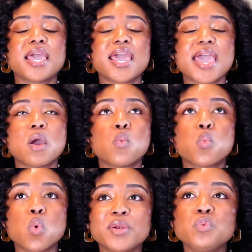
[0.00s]
And
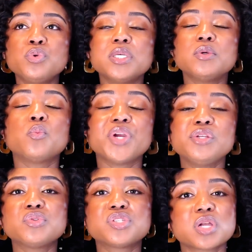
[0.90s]
when
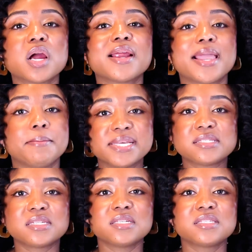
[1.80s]
you start a
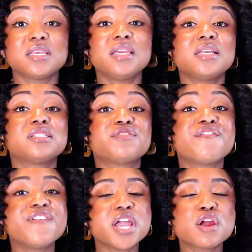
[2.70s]
business, it is
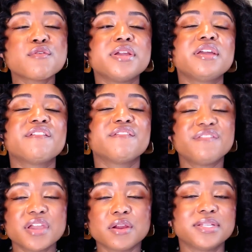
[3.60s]
very,
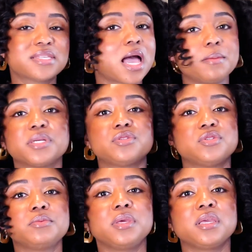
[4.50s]
very time
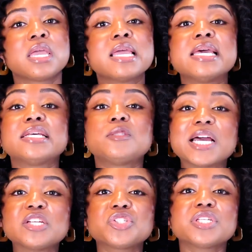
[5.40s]
consuming,
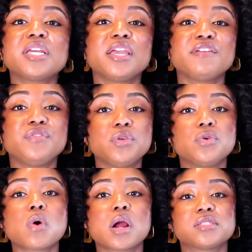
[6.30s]
especially if
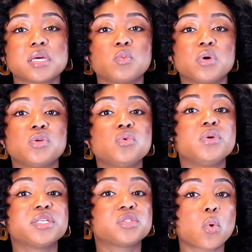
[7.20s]
you are someone who
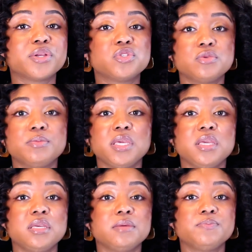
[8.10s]
is going to
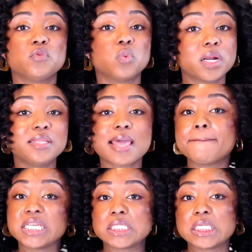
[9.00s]
be running that
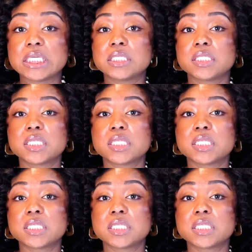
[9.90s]
business